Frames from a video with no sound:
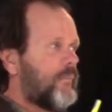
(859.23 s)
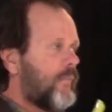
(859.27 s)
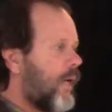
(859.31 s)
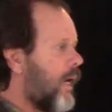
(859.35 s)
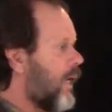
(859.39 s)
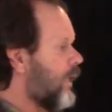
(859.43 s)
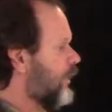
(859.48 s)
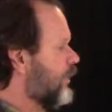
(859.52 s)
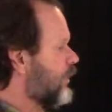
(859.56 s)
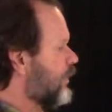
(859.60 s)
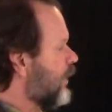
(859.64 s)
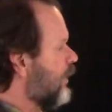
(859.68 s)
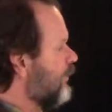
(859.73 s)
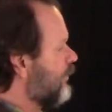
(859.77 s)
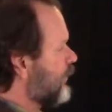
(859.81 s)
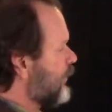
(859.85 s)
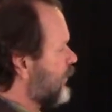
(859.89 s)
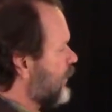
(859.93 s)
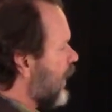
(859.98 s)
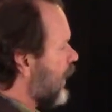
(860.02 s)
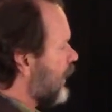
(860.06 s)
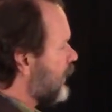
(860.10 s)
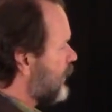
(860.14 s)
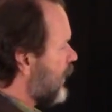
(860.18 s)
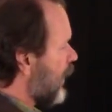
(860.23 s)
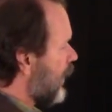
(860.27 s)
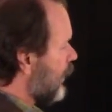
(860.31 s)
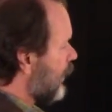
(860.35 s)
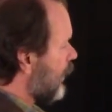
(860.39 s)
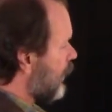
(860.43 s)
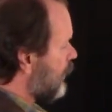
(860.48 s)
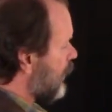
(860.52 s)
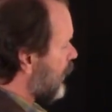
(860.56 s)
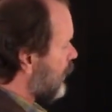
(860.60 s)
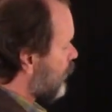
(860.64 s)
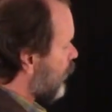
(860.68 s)
I'll just emphasize that a
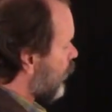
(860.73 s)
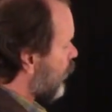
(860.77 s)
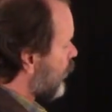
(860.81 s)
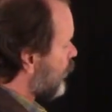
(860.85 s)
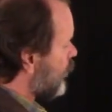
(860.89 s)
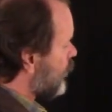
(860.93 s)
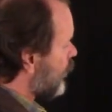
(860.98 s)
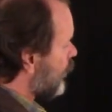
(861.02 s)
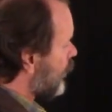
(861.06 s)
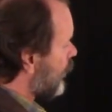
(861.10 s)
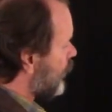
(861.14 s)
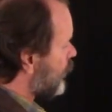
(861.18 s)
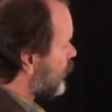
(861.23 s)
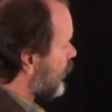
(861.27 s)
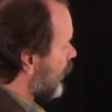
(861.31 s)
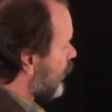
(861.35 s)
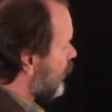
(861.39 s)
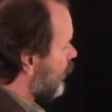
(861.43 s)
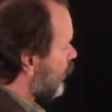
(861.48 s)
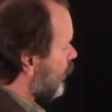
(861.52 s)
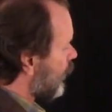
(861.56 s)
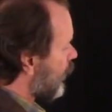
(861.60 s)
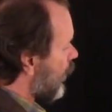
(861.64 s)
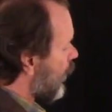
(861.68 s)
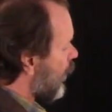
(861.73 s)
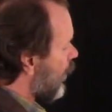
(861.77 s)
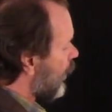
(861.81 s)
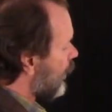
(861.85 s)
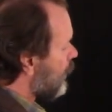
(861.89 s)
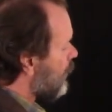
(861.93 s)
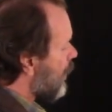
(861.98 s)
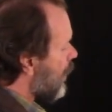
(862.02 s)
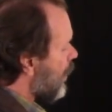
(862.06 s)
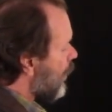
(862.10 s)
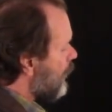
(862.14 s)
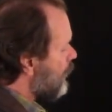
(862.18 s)
little bit more to you as I go
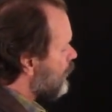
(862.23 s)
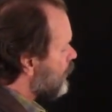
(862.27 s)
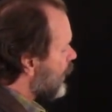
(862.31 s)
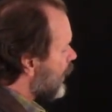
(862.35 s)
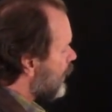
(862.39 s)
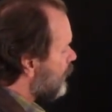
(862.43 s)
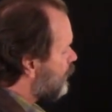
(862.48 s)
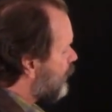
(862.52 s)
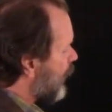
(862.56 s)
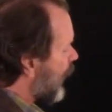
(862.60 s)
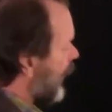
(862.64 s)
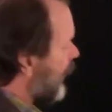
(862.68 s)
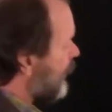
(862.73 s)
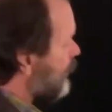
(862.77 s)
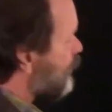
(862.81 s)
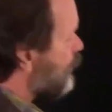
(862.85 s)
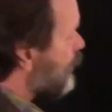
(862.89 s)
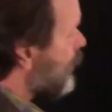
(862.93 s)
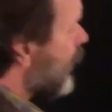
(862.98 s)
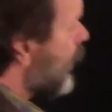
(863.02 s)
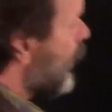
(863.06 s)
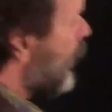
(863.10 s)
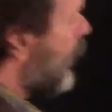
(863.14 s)
along. But